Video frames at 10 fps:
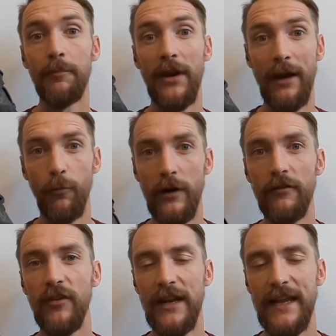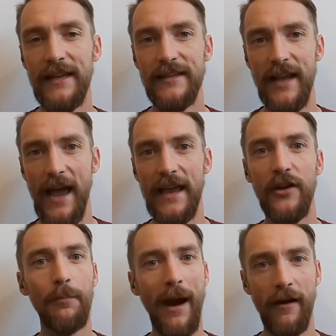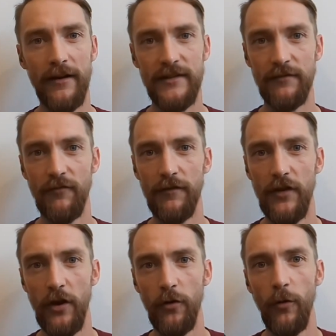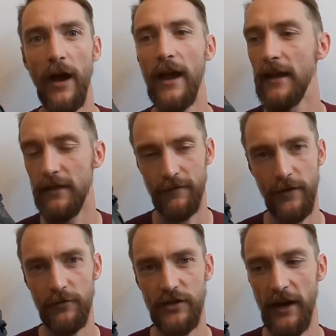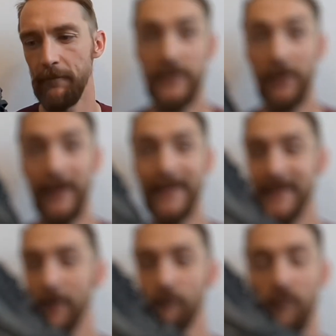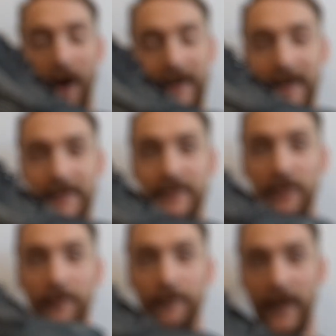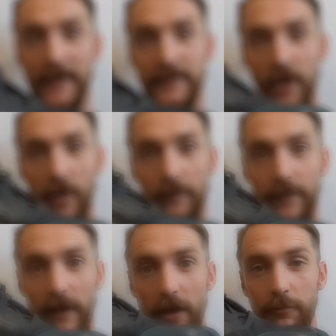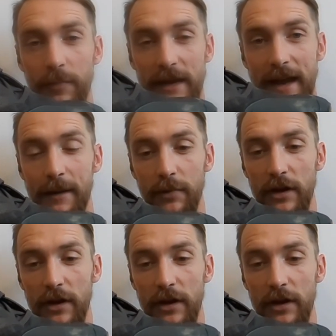but I will release a comparison review in the future. So let's get right into the fit of the Lone Peak 9